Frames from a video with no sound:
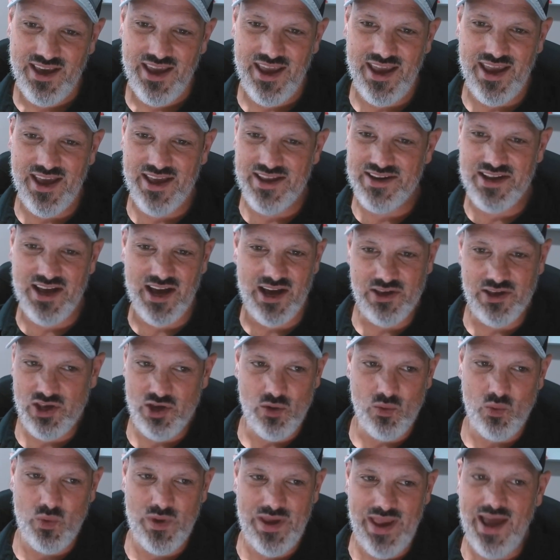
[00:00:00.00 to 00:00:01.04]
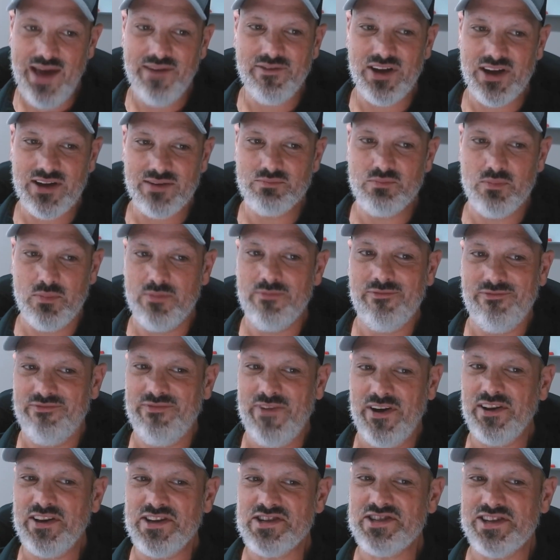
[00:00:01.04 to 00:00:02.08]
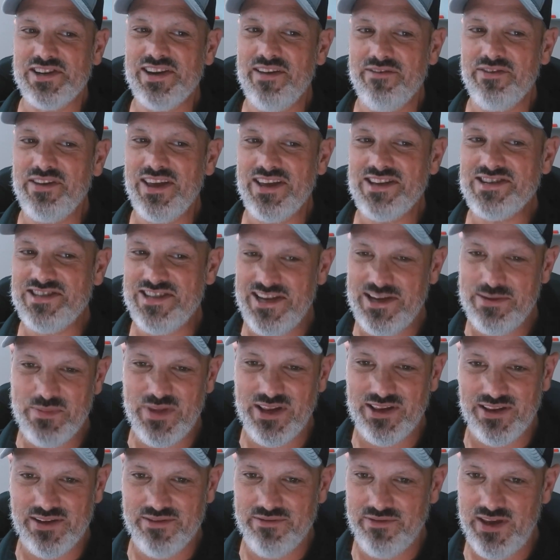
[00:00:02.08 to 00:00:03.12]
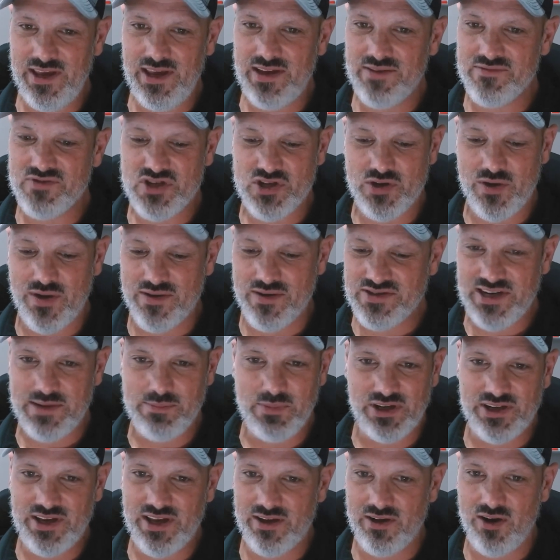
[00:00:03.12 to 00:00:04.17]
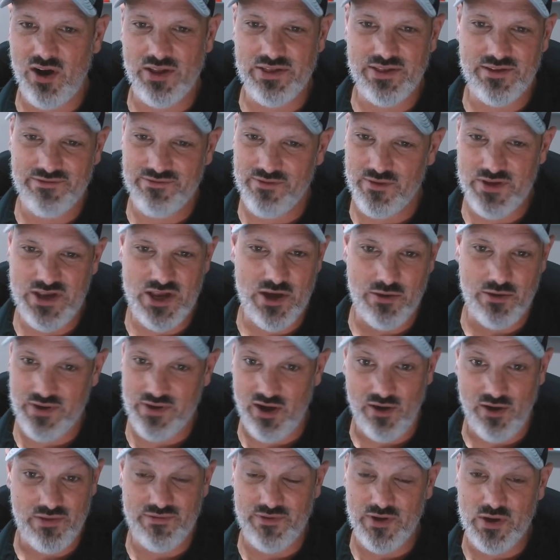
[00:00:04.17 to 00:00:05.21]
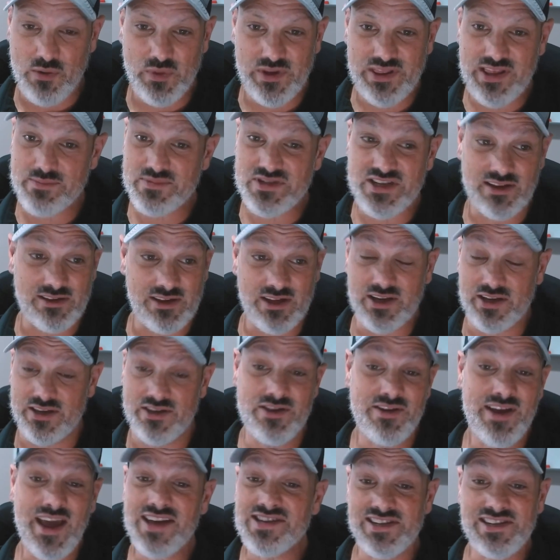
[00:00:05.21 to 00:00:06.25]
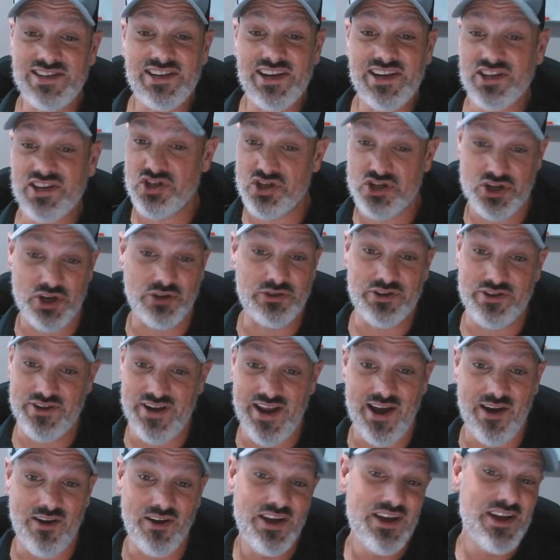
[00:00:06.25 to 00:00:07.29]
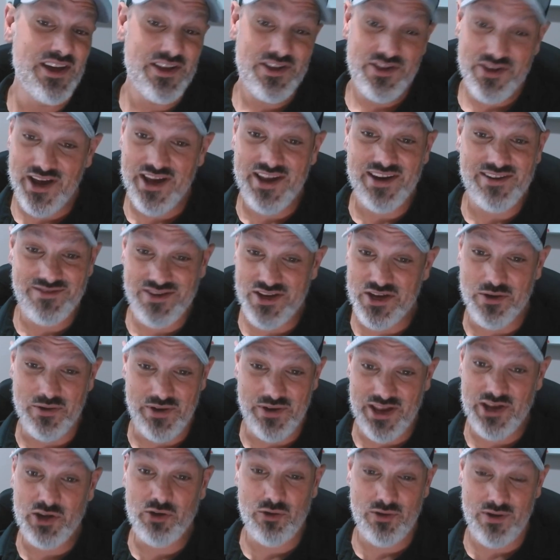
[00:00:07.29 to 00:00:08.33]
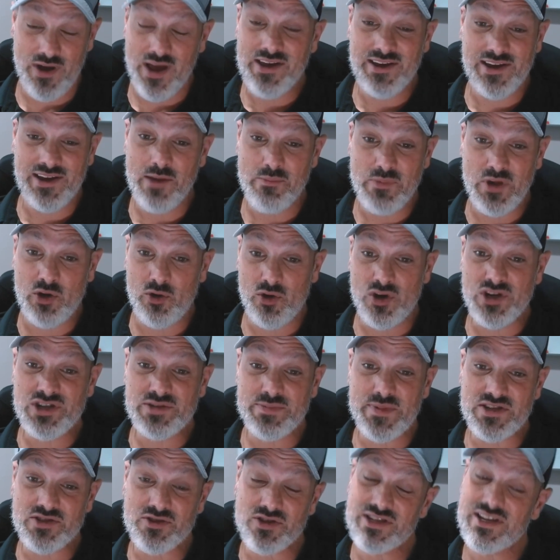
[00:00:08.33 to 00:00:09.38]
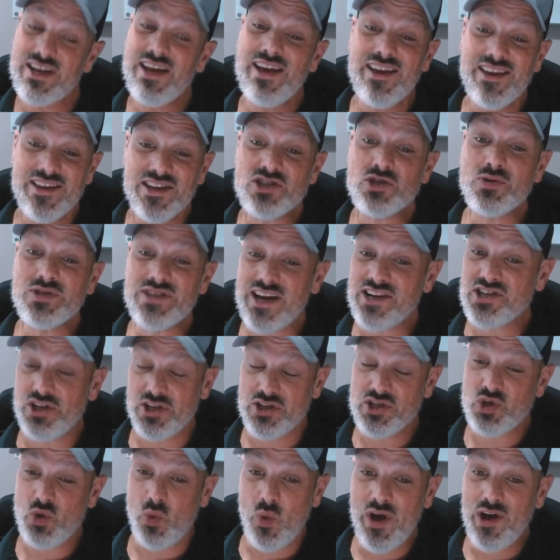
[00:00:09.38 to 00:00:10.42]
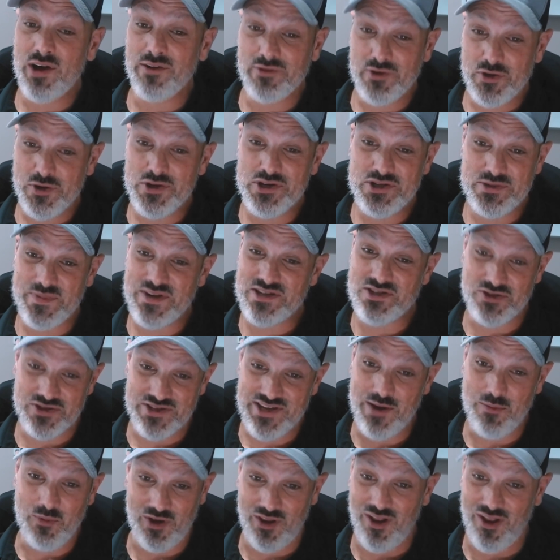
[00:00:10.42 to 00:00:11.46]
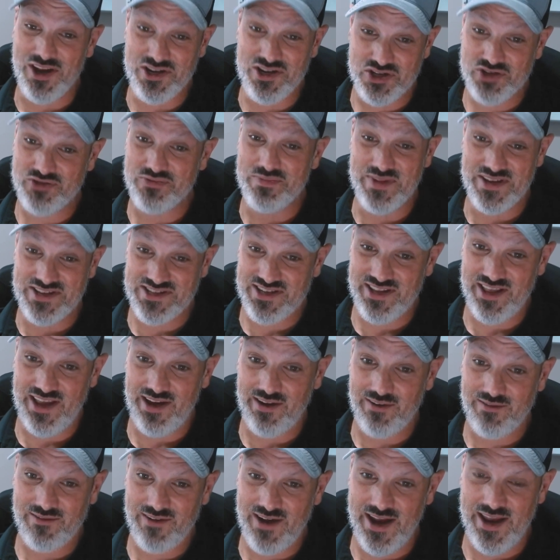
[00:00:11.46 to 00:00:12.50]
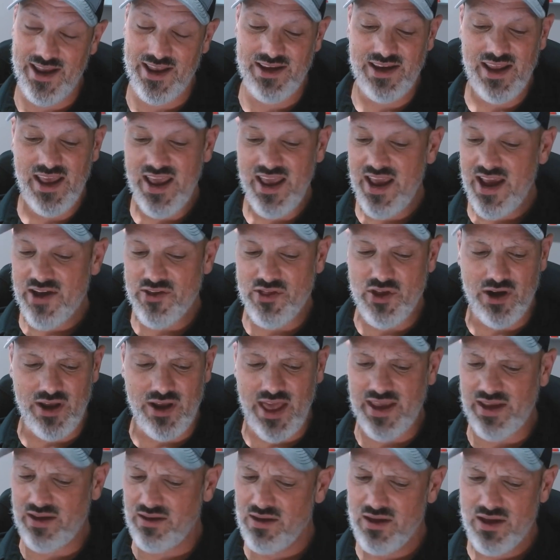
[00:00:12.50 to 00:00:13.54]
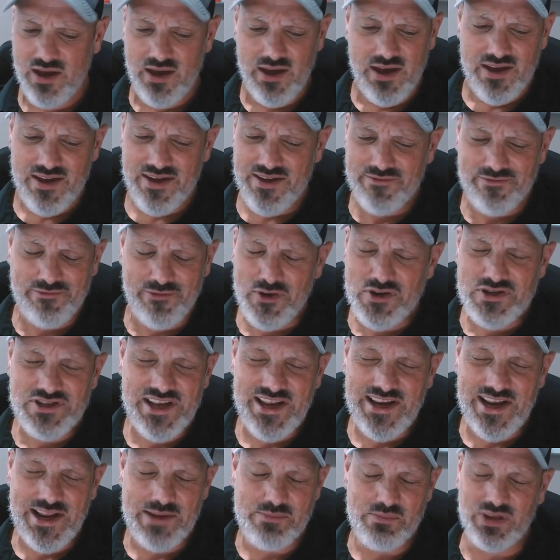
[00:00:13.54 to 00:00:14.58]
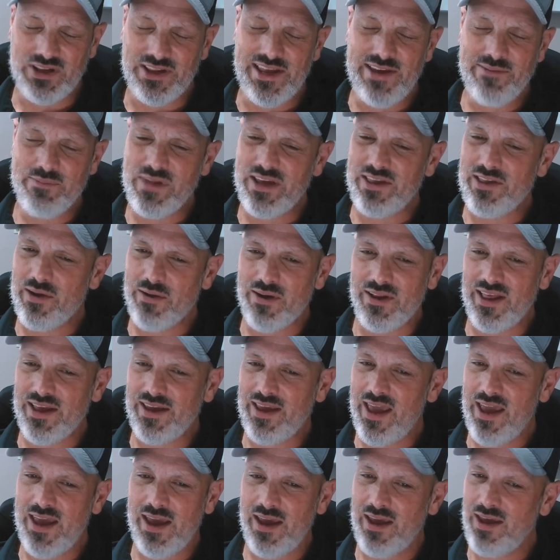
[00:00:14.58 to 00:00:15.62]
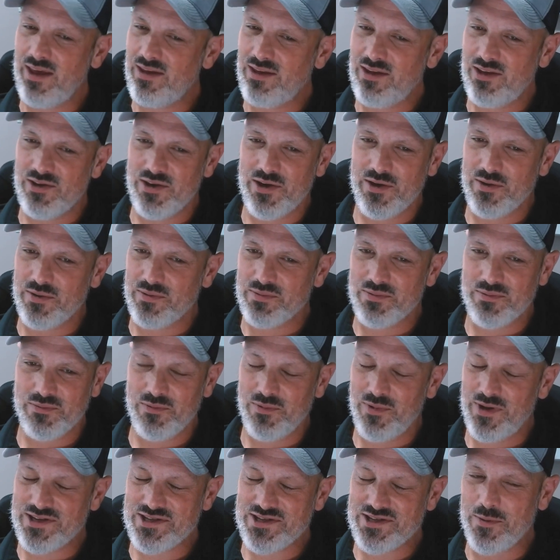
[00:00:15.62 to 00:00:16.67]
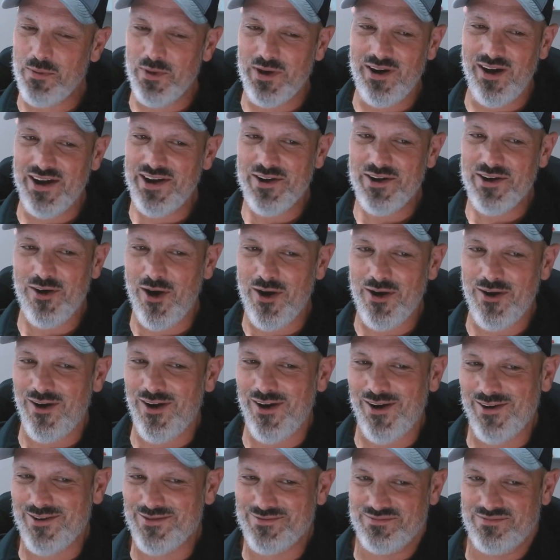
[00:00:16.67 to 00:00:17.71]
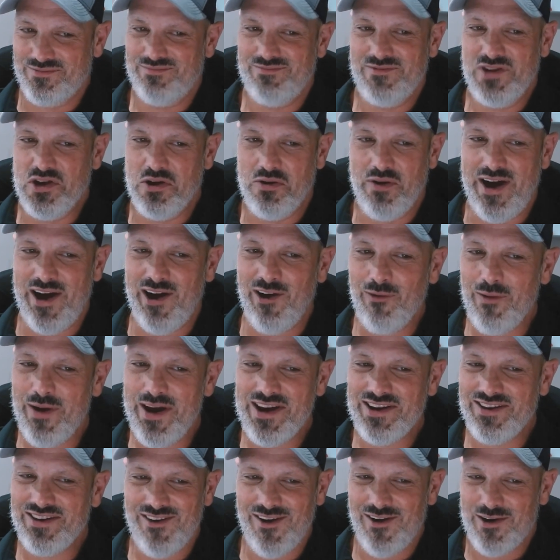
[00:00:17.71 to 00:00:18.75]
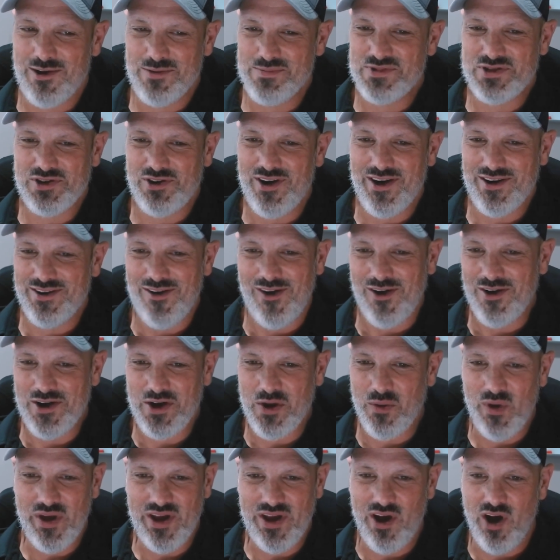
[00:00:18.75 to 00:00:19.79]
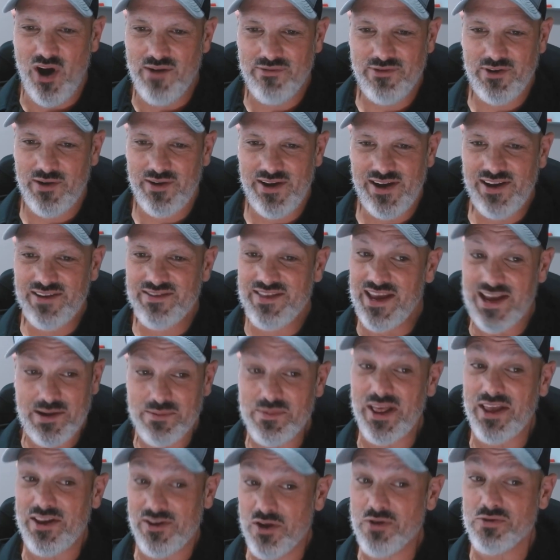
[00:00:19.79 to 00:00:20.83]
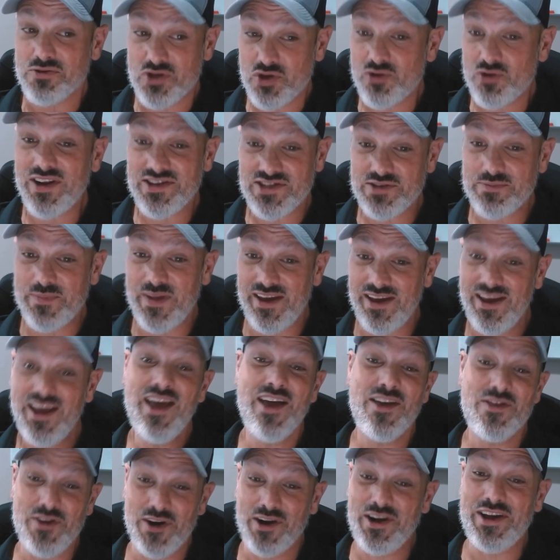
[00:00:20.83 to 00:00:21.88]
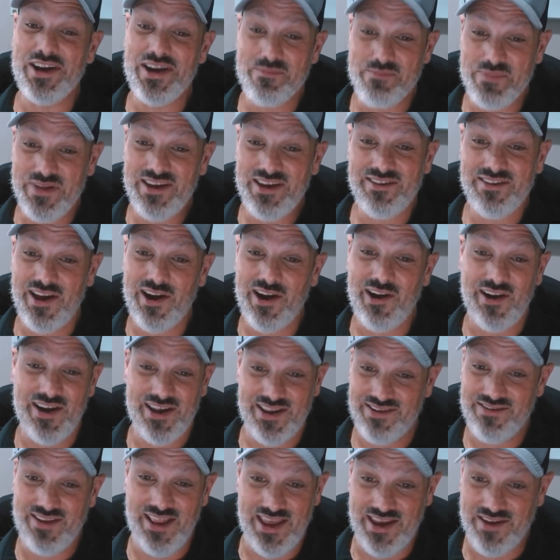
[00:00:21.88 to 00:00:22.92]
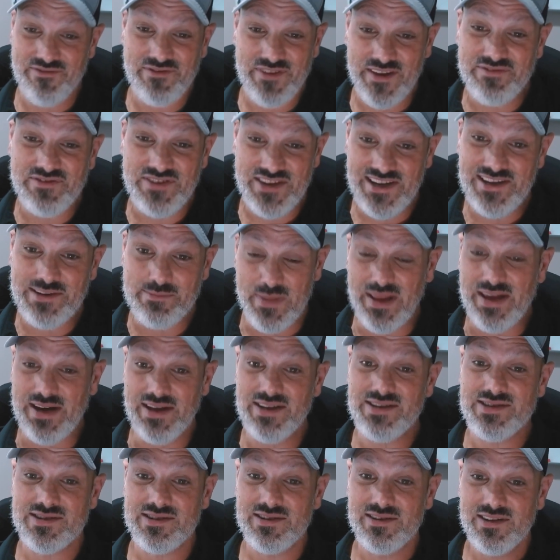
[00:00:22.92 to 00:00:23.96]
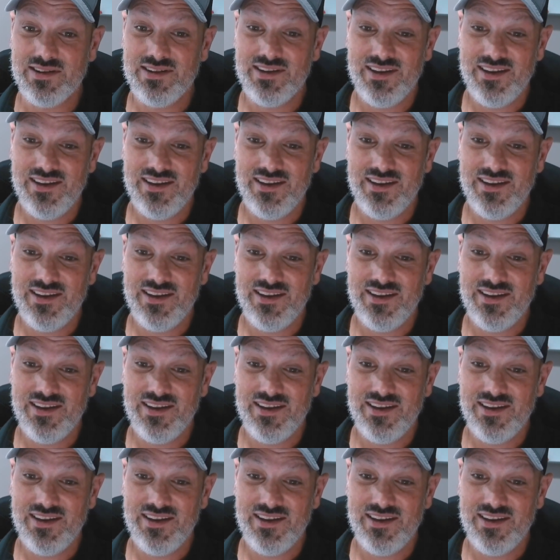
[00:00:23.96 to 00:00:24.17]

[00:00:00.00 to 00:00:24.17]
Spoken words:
And, we have a fairly significant team in Lviv. So I was able to get on the phone, with them and say, look, you guys need to shelter now. You got, incoming cruise missiles. This was actually 12 cruise missiles that were launched from this, right? And they're like, at first they didn't believe me. They were like, hey, what's going on here? Our air raid alarms aren't going off or anything. I'm like, no, trust me. They're going to be there in like 15 minutes.